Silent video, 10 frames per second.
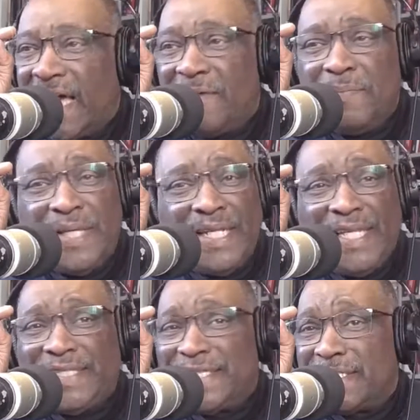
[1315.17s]
I mean,
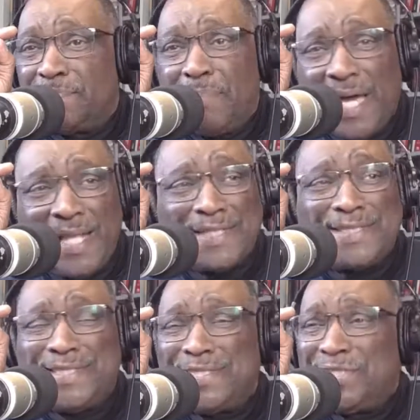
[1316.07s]
he just
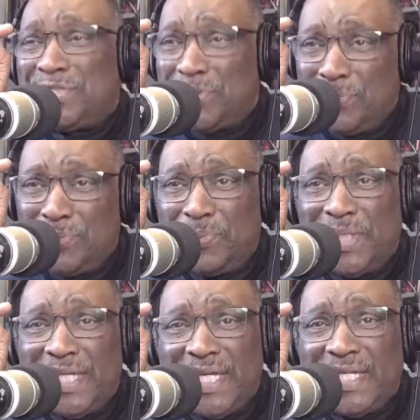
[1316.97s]
polished his shoe
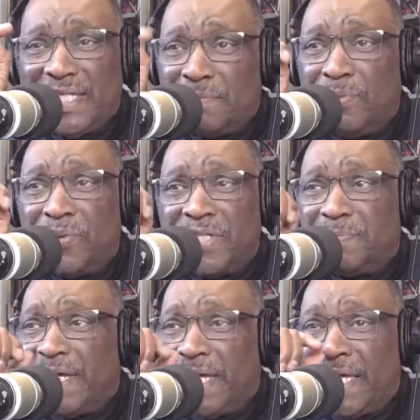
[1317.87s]
in this
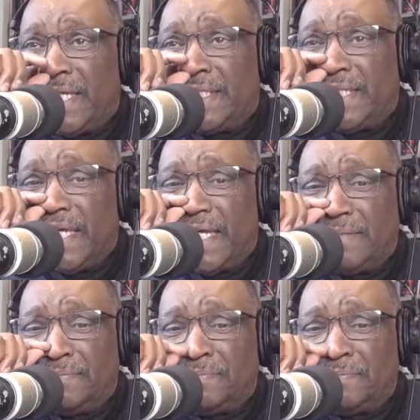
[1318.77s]
boy's behind today.